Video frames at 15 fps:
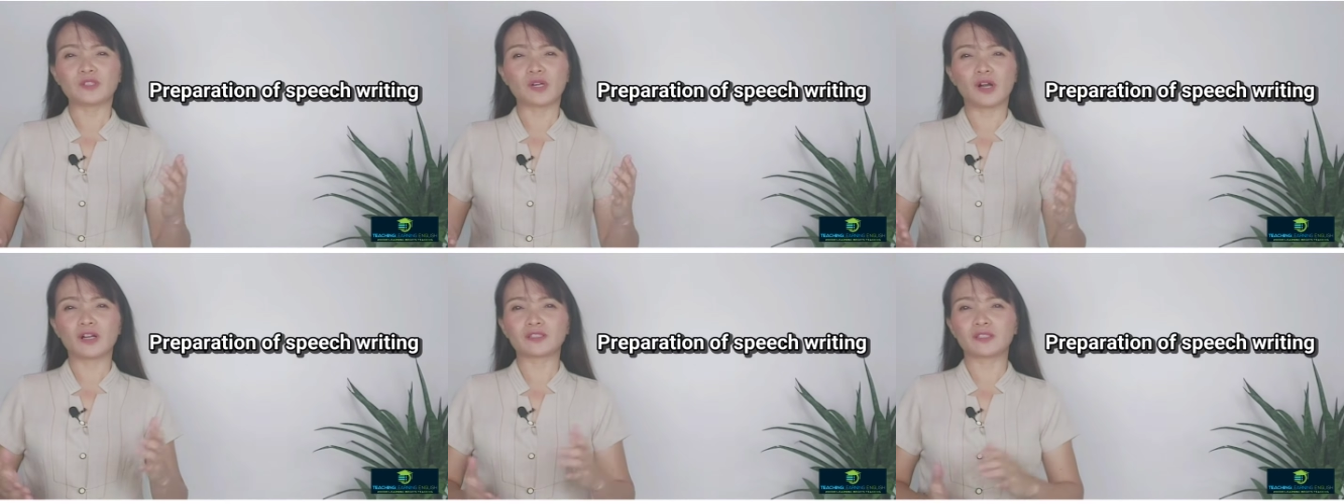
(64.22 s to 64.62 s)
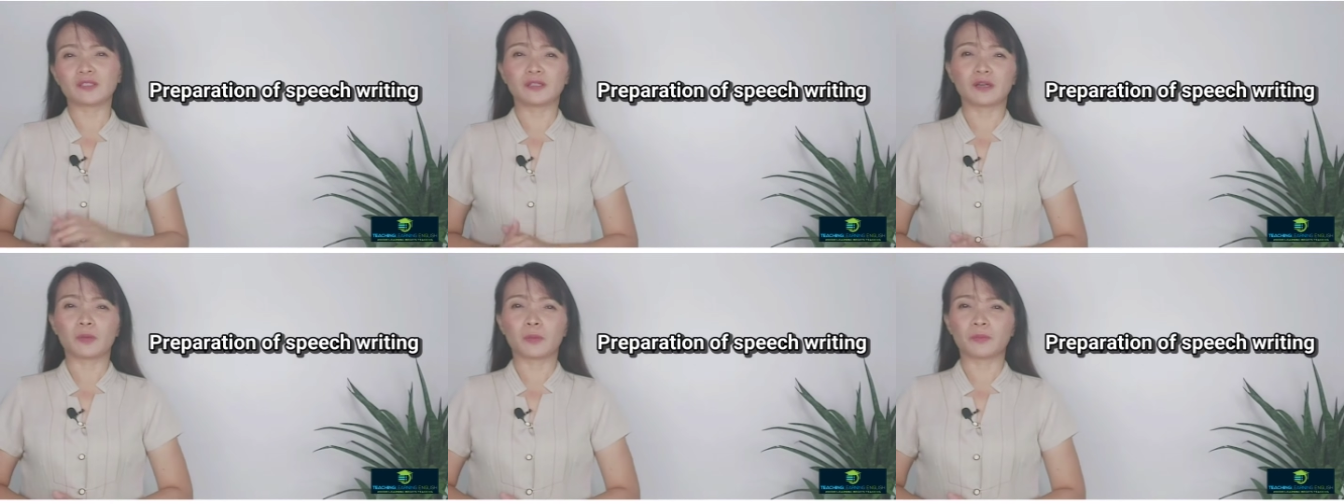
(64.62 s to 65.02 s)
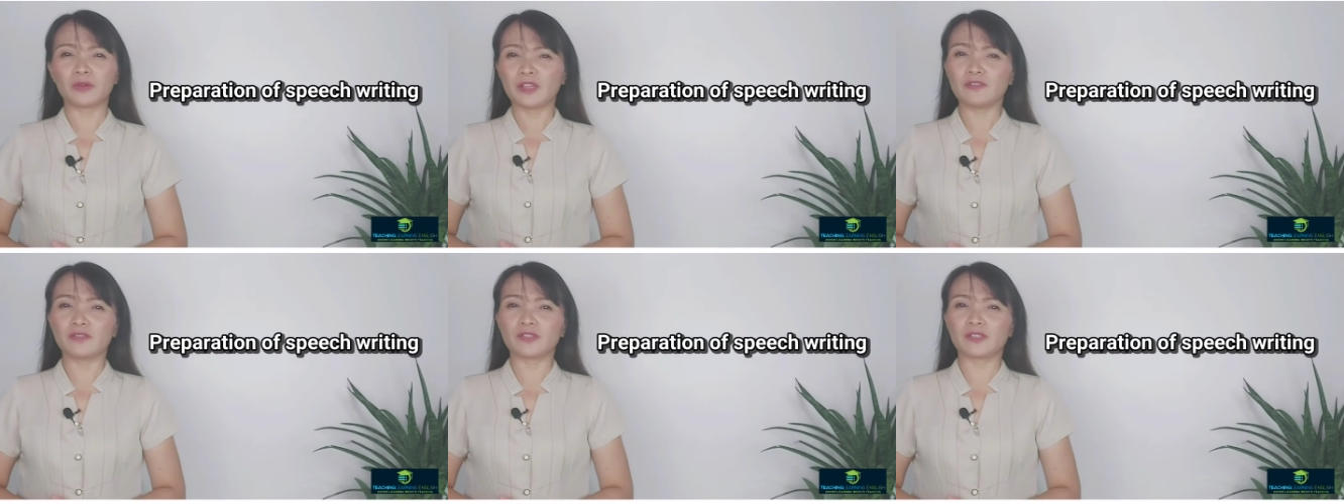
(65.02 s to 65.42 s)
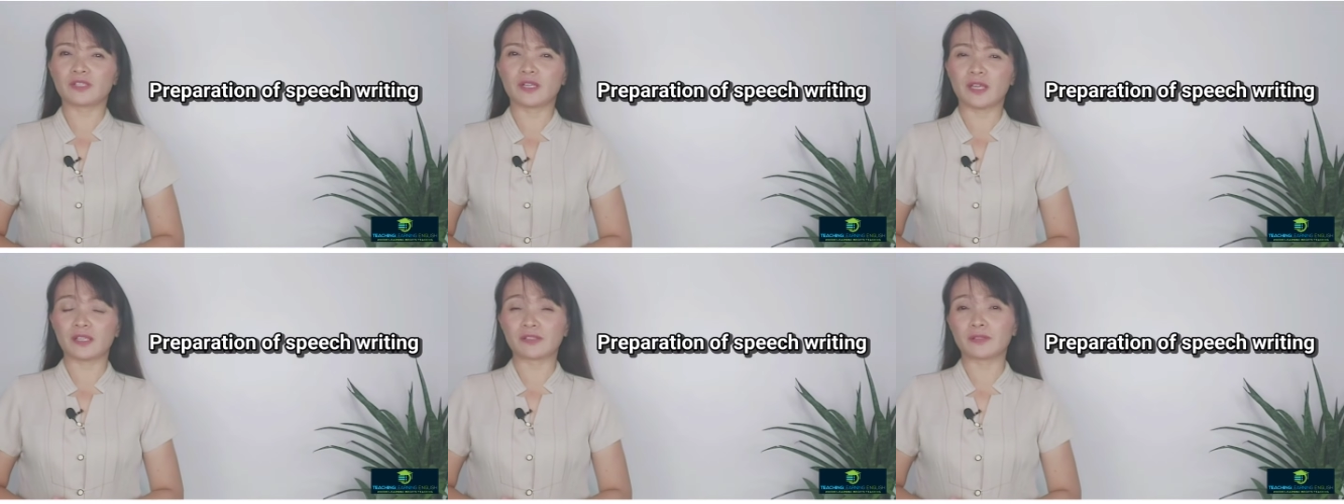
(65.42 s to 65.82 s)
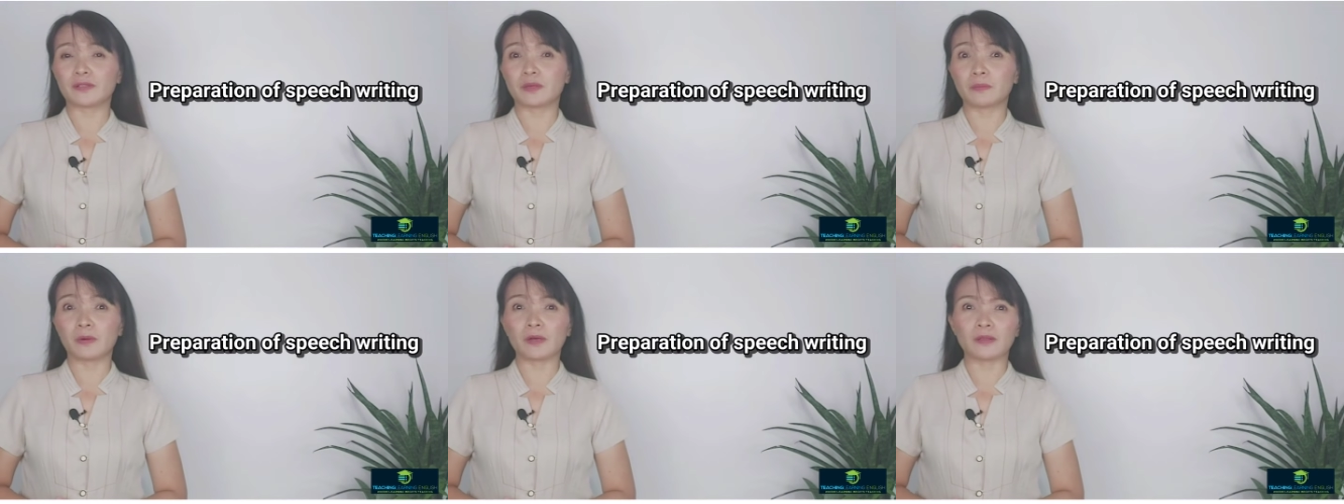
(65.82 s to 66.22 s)
talked in our previous
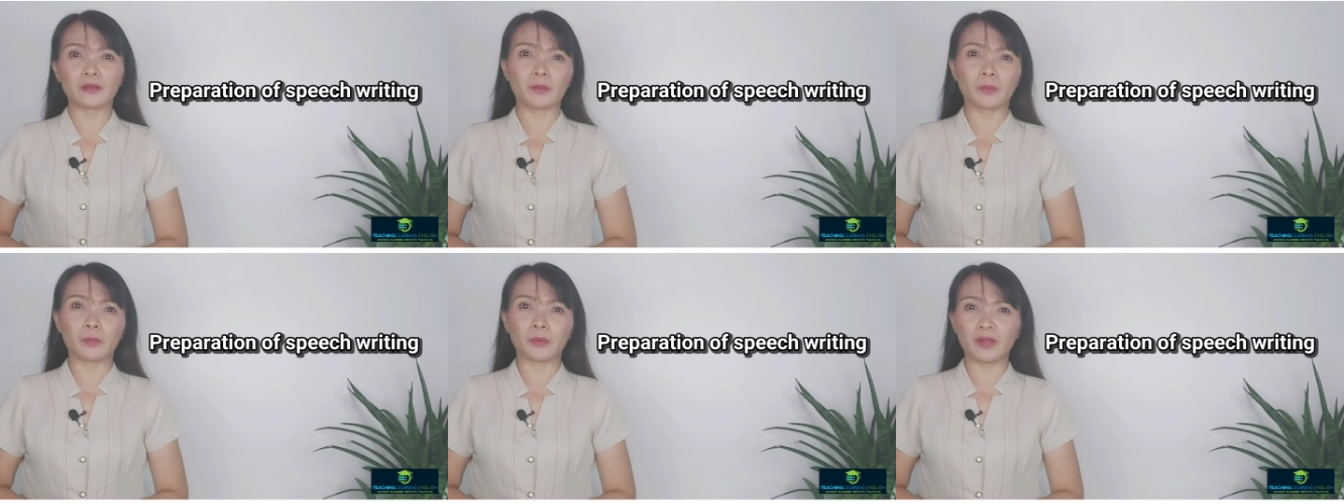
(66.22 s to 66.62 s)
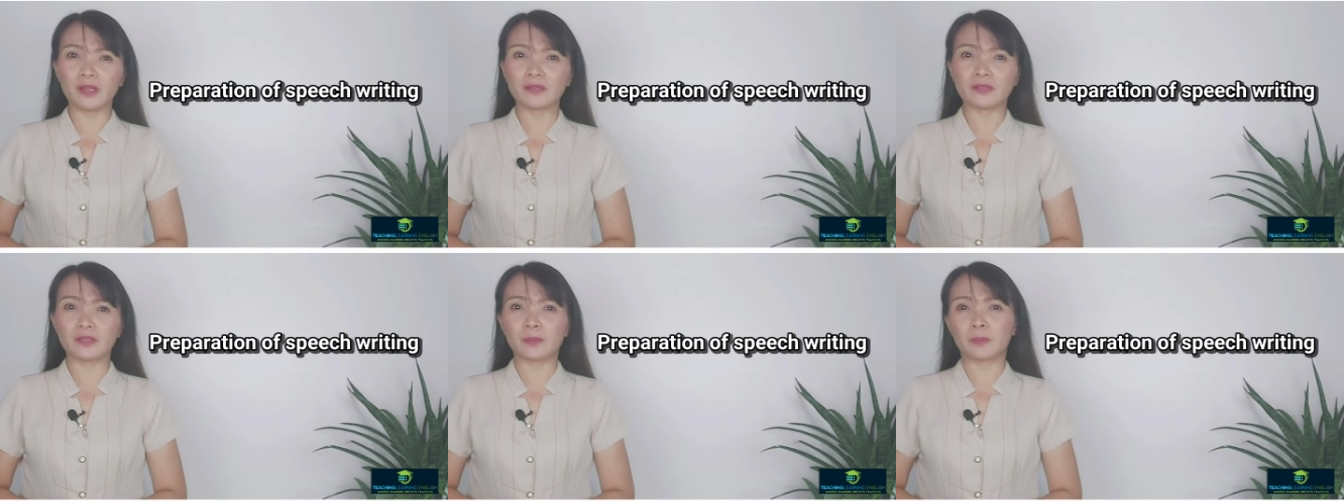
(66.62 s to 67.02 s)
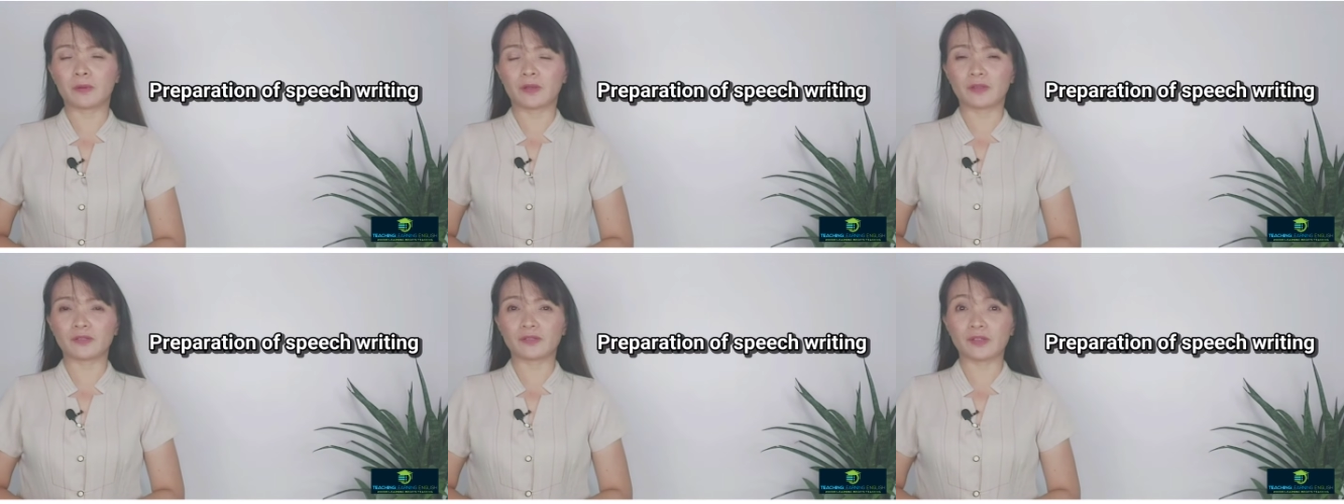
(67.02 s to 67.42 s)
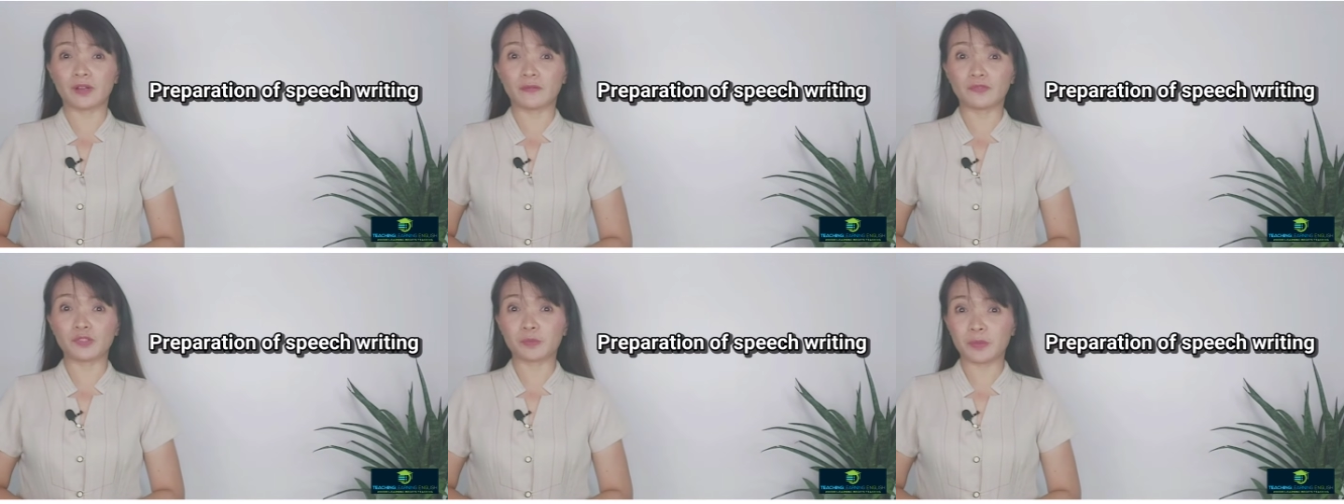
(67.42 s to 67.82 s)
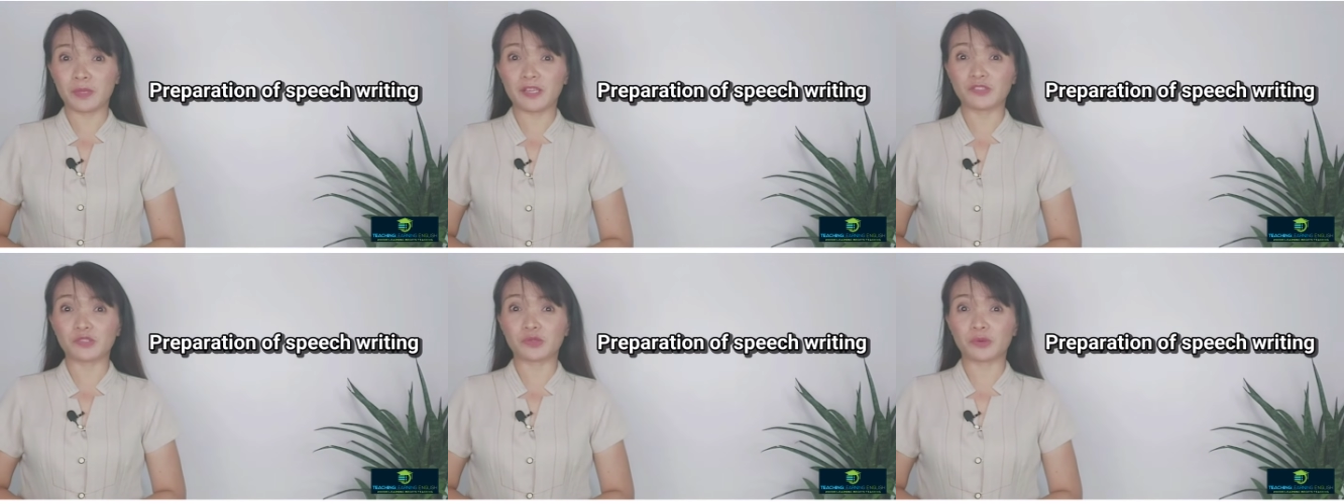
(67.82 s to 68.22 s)
lesson about the principles of
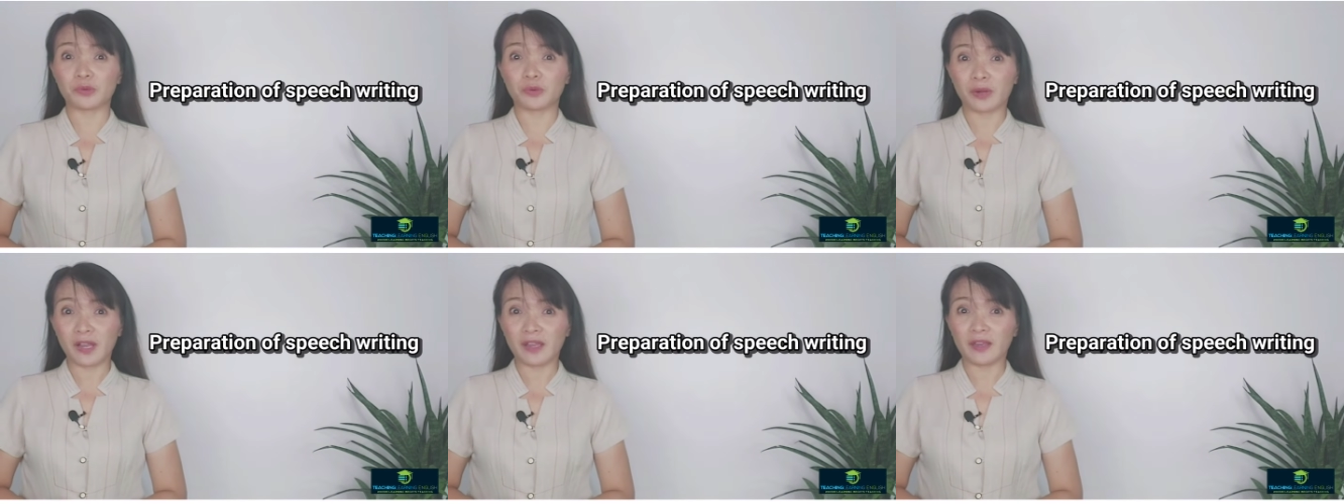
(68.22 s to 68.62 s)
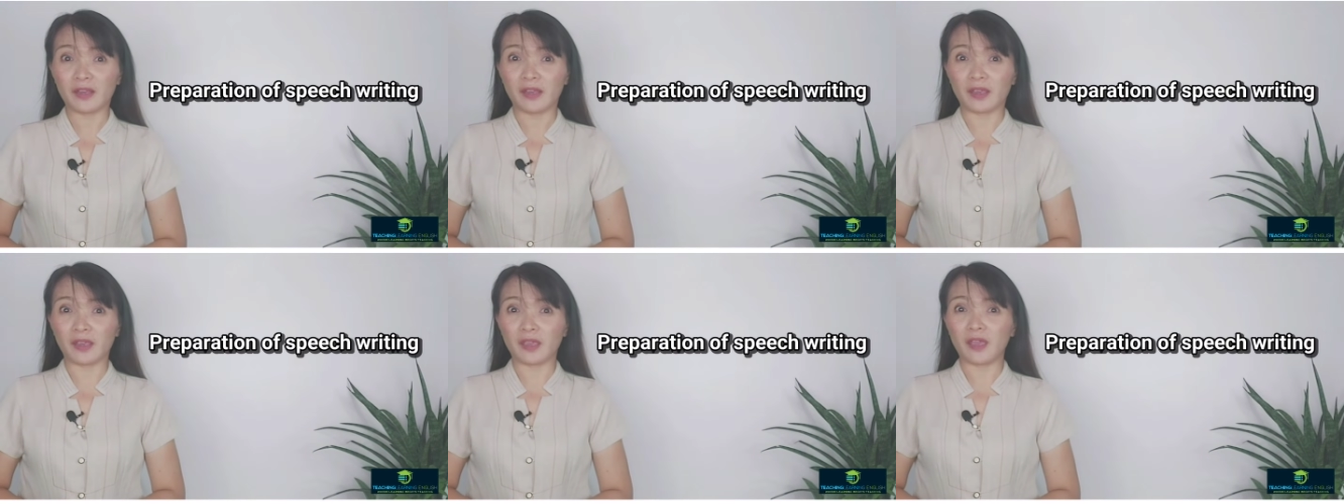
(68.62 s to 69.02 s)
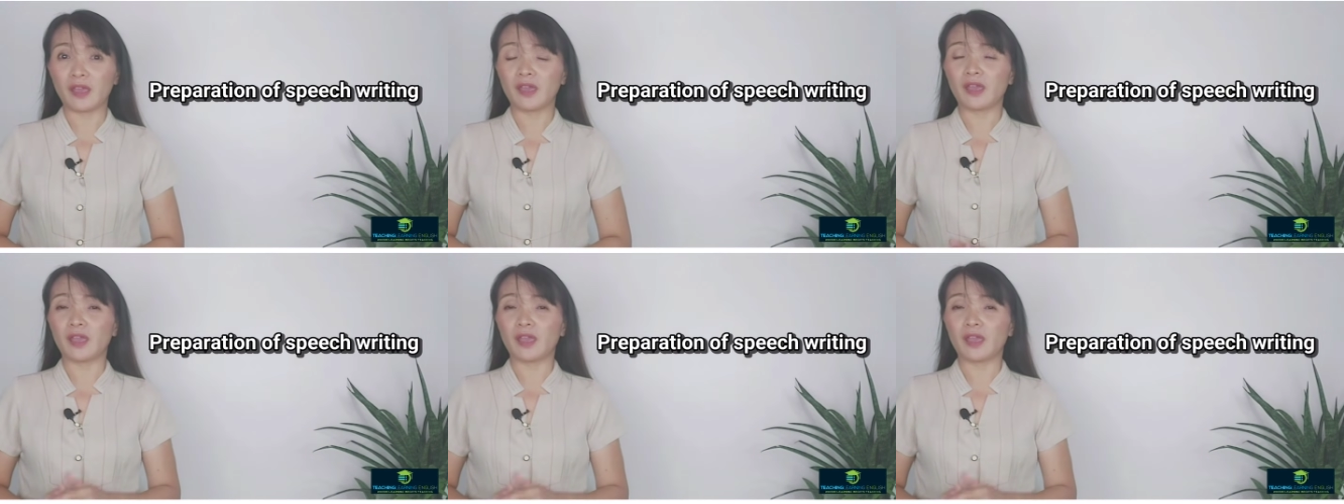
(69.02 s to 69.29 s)
speech writing,